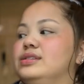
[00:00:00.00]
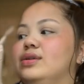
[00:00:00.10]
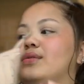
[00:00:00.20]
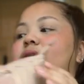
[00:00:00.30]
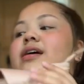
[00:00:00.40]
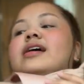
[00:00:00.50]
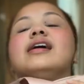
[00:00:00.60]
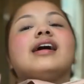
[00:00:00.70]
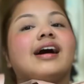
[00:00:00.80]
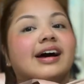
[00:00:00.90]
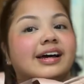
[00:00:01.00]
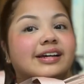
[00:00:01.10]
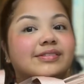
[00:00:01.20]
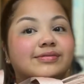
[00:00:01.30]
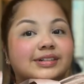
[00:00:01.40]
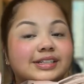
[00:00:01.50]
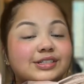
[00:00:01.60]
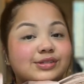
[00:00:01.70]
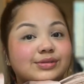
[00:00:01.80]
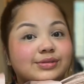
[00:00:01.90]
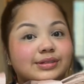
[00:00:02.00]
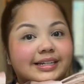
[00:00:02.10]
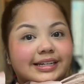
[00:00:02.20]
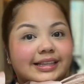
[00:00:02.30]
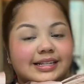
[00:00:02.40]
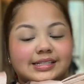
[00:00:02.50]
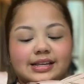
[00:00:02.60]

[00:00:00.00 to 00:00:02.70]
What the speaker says: So I really do like this,